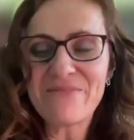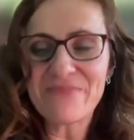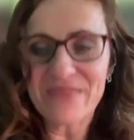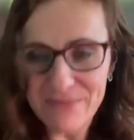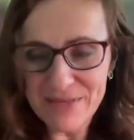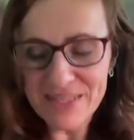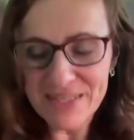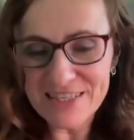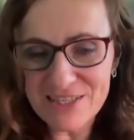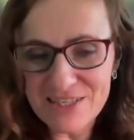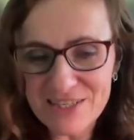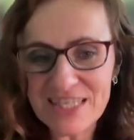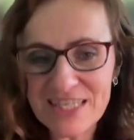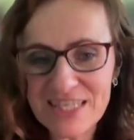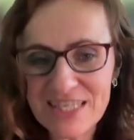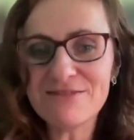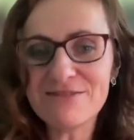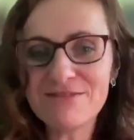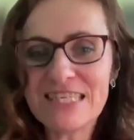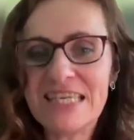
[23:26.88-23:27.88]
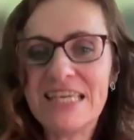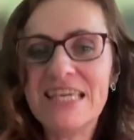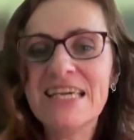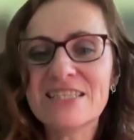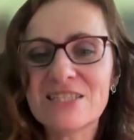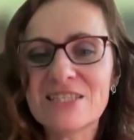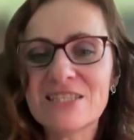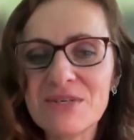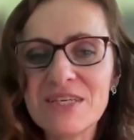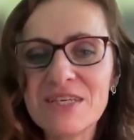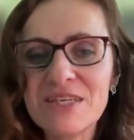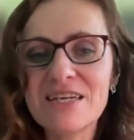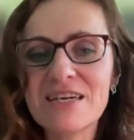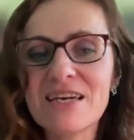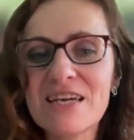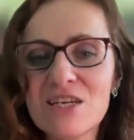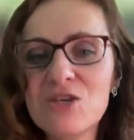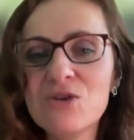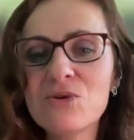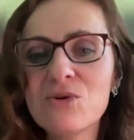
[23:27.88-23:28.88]
Immediate creativity. So here
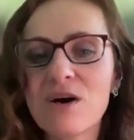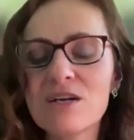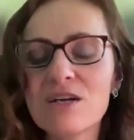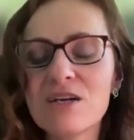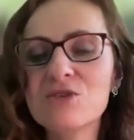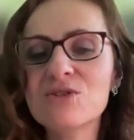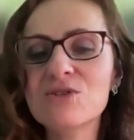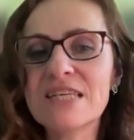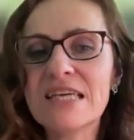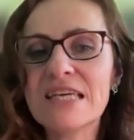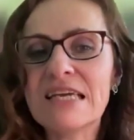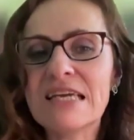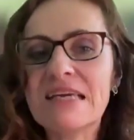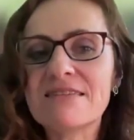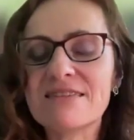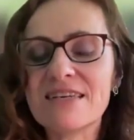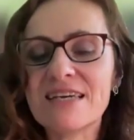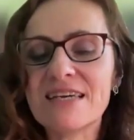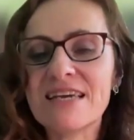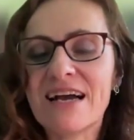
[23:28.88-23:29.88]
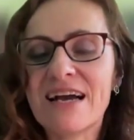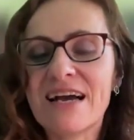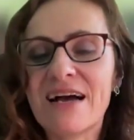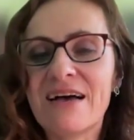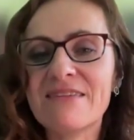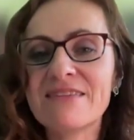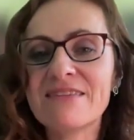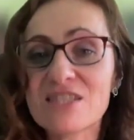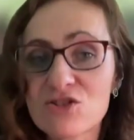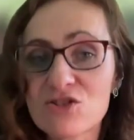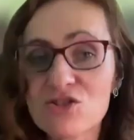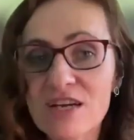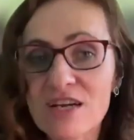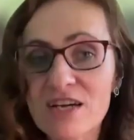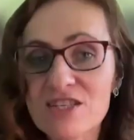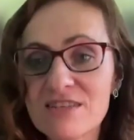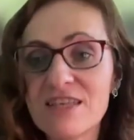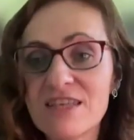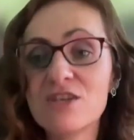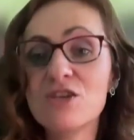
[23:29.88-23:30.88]
you are using the
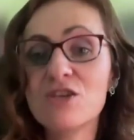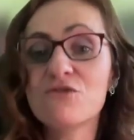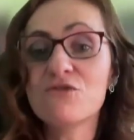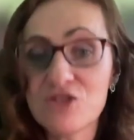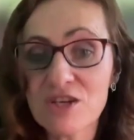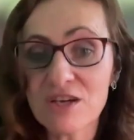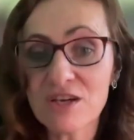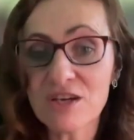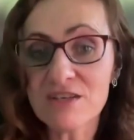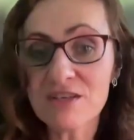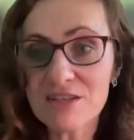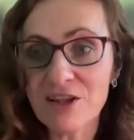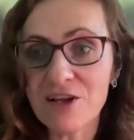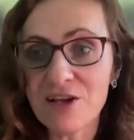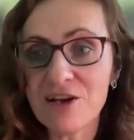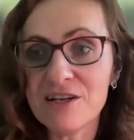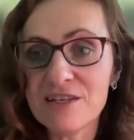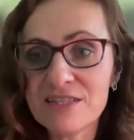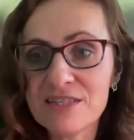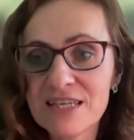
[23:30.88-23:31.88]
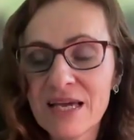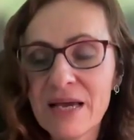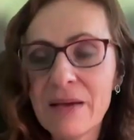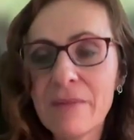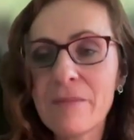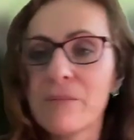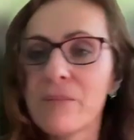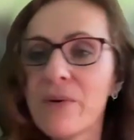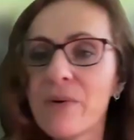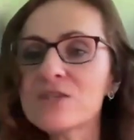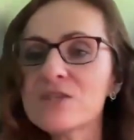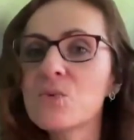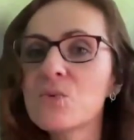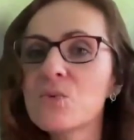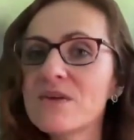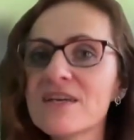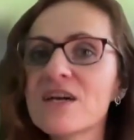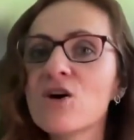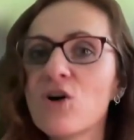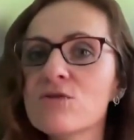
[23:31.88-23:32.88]
structure that you've just learned, but
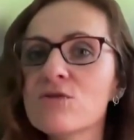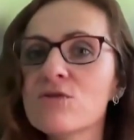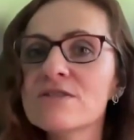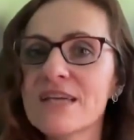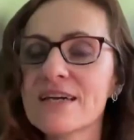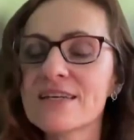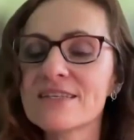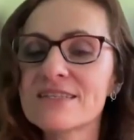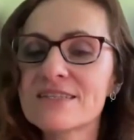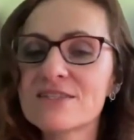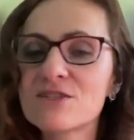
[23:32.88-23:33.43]
with the context.